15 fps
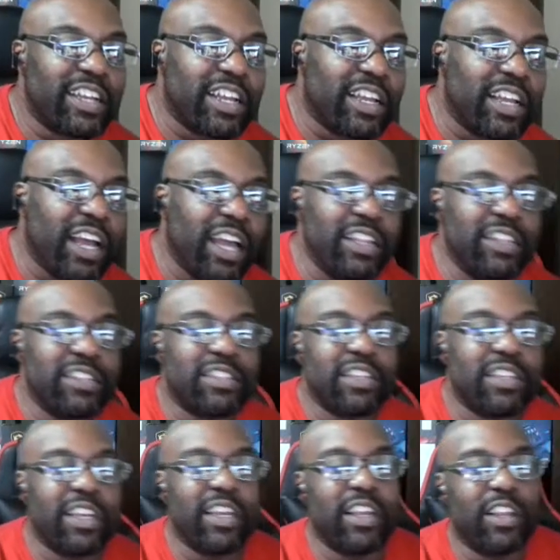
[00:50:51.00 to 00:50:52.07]
I didn't
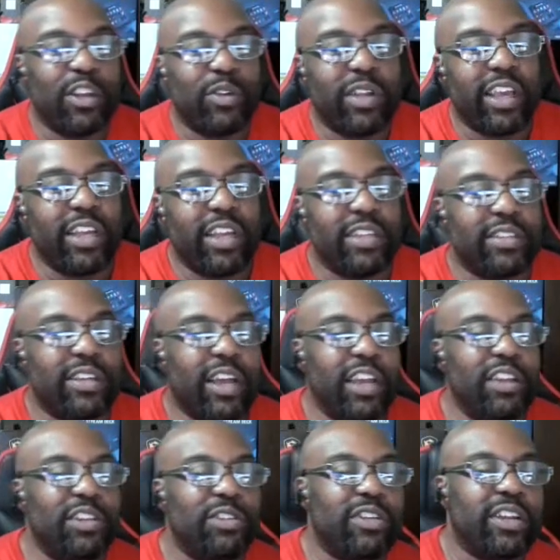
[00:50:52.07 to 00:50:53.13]
say hello to Angie. How
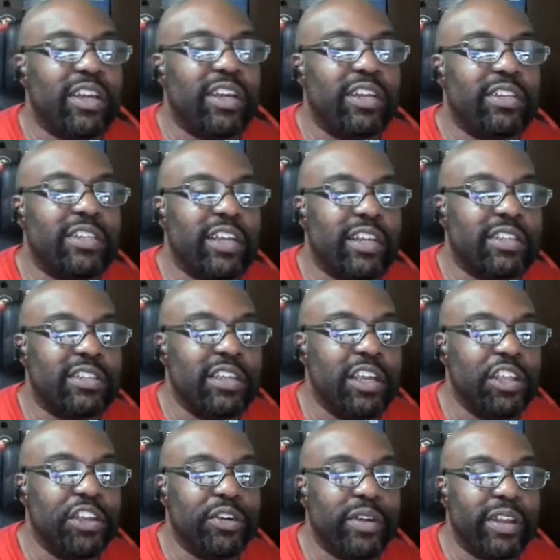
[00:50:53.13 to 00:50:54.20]
you doing, Angie? I seen
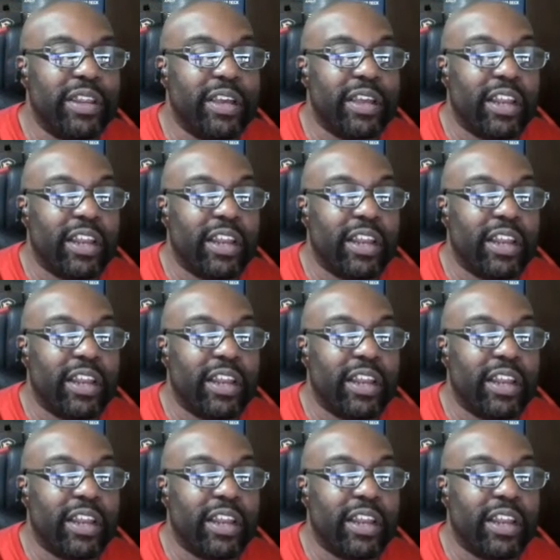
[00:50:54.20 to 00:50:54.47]
you in there.